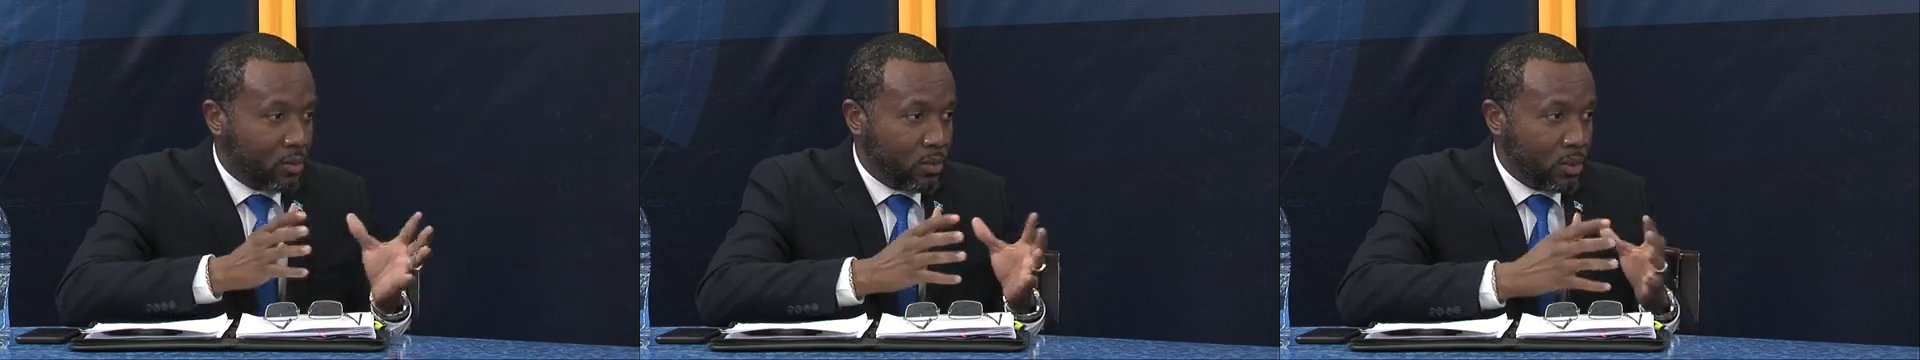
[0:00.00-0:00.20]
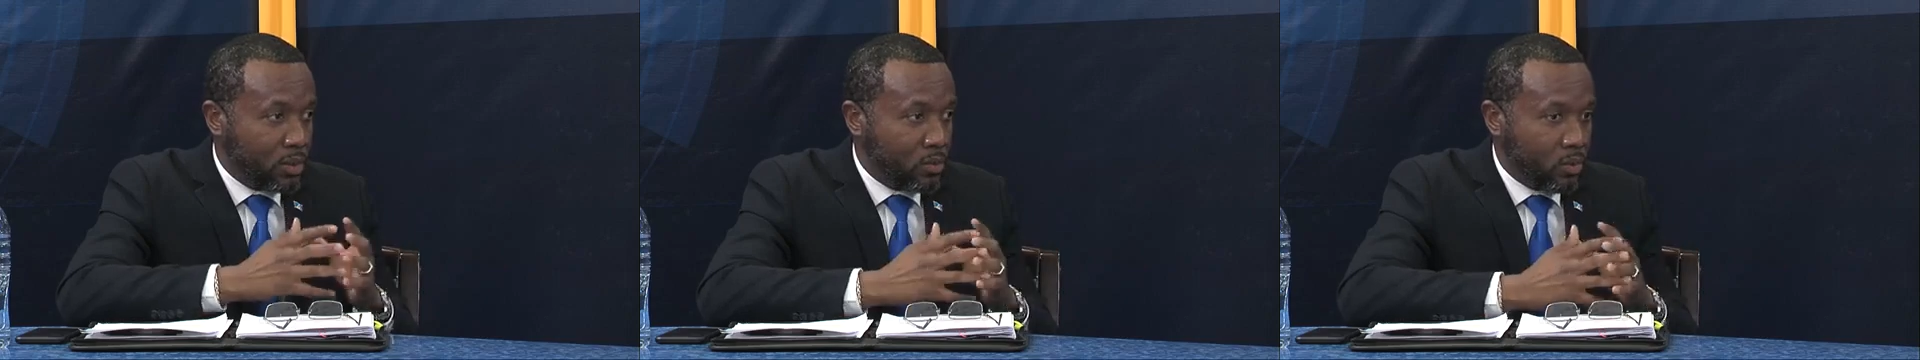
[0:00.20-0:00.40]

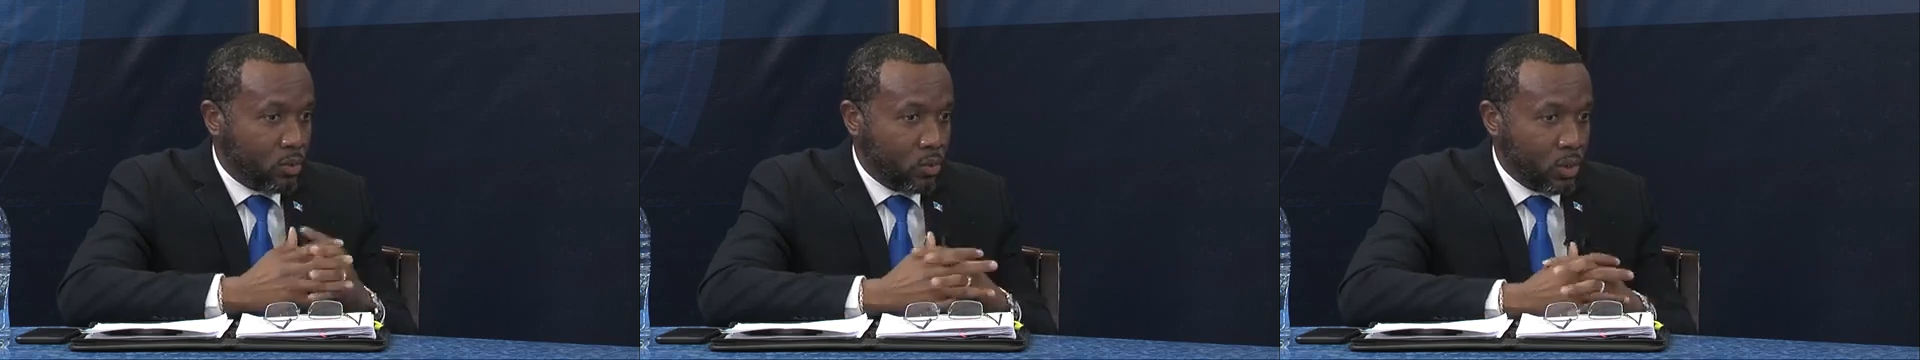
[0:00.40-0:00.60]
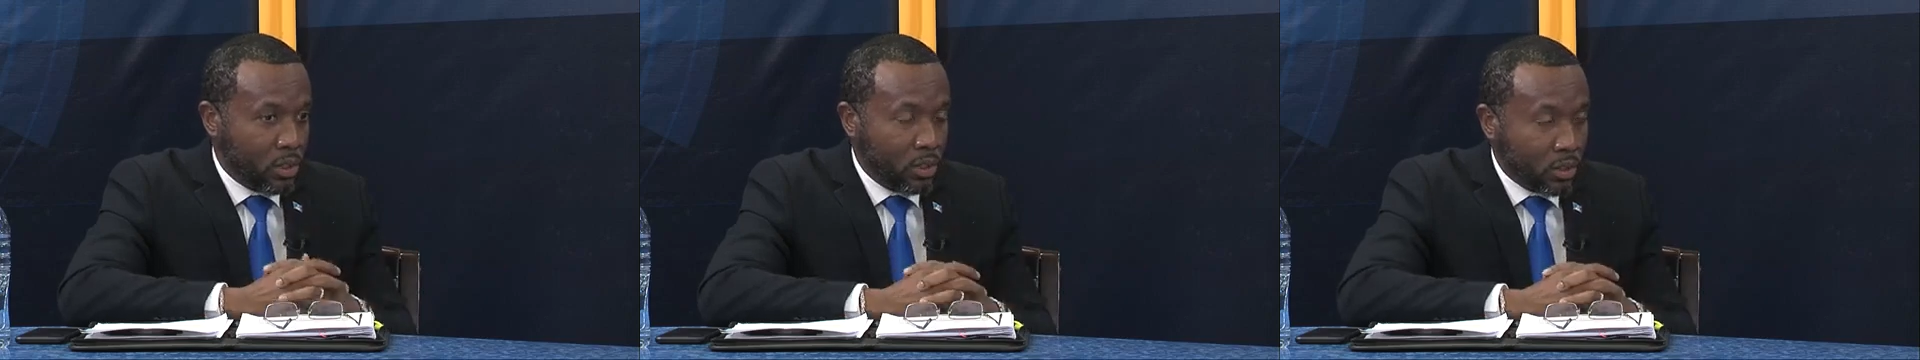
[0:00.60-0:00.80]

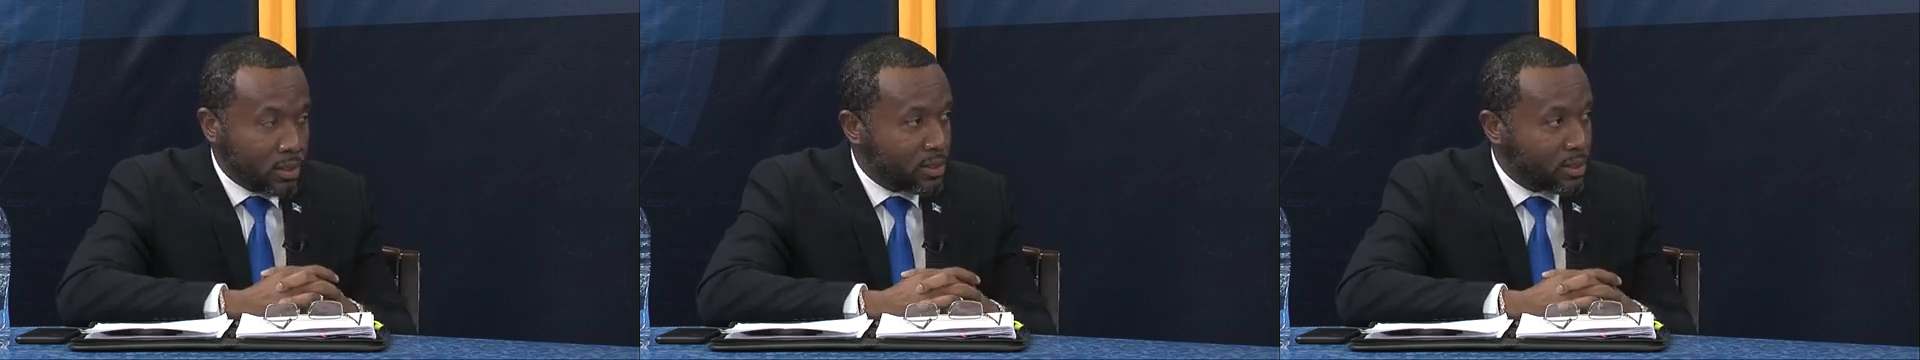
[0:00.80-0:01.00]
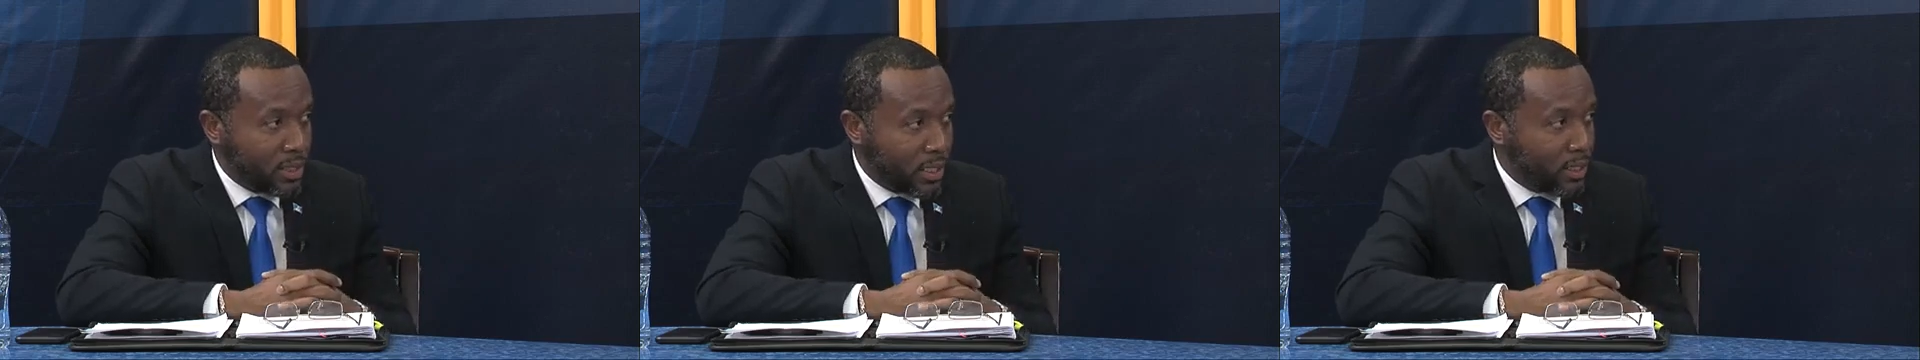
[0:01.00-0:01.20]
will
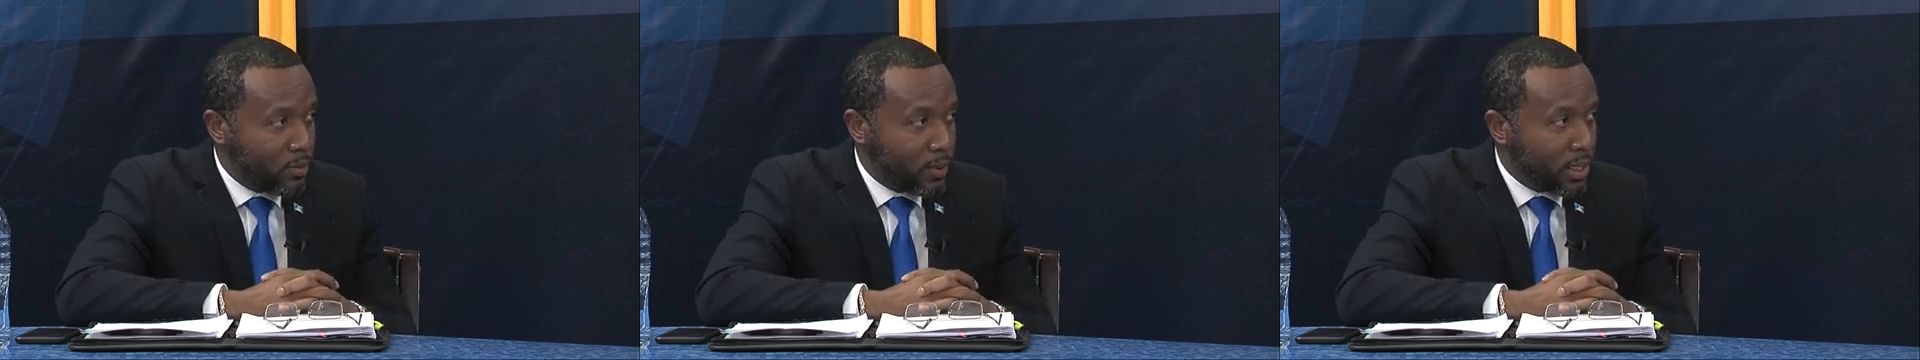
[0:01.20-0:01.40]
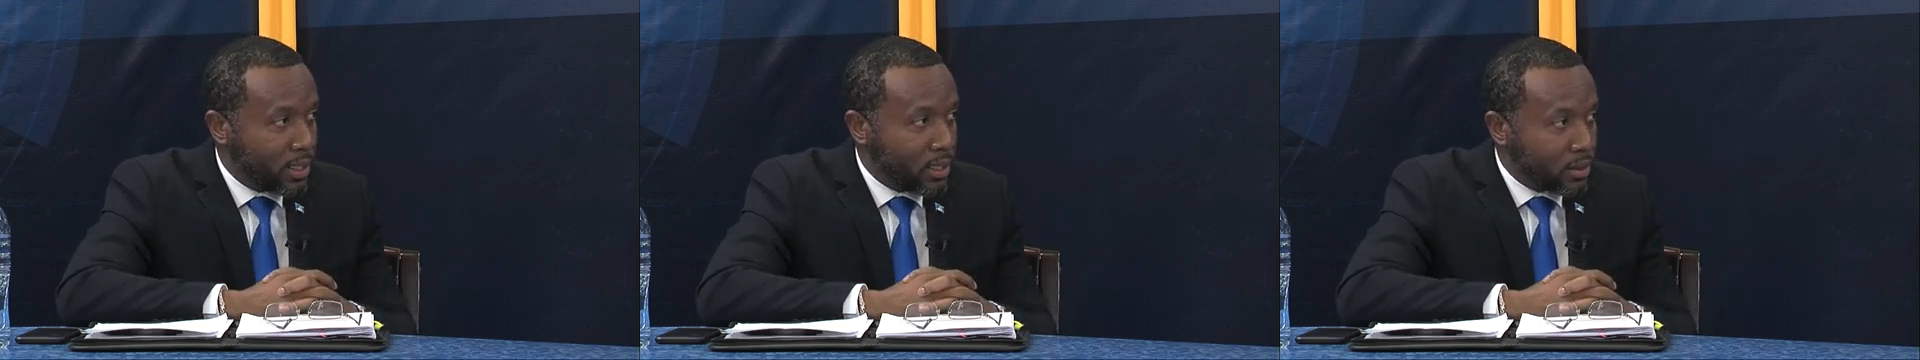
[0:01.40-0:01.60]
not see
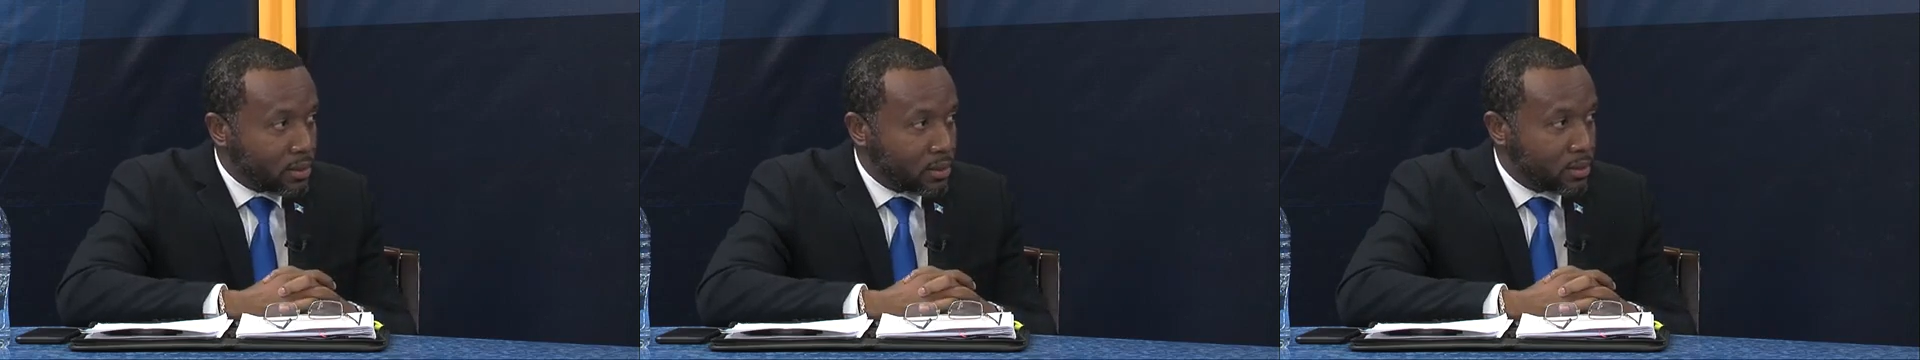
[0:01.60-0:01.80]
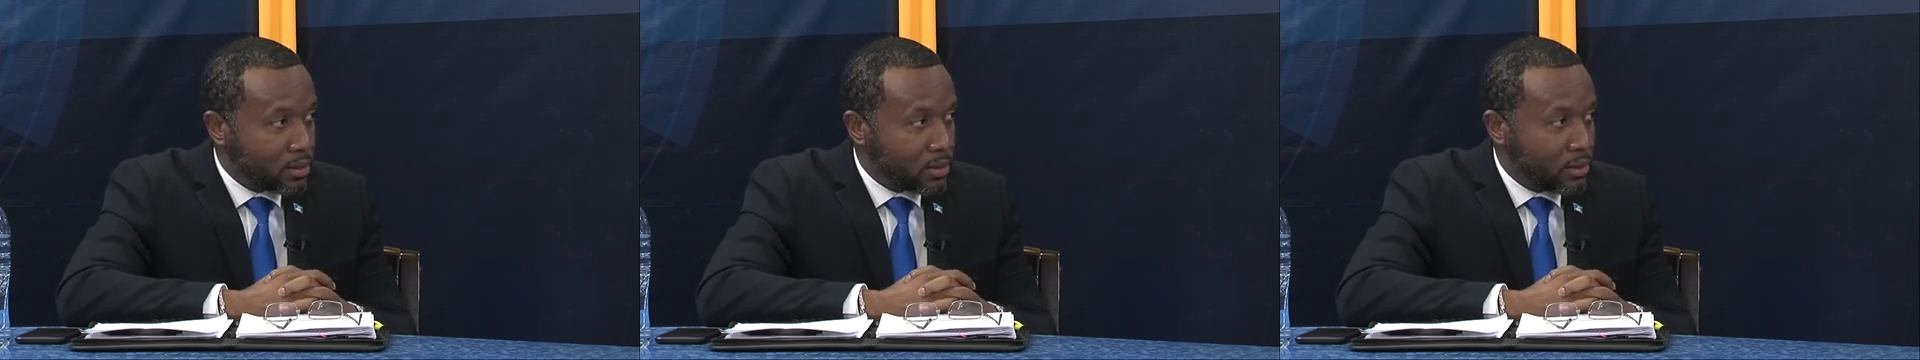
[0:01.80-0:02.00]
anywhere else.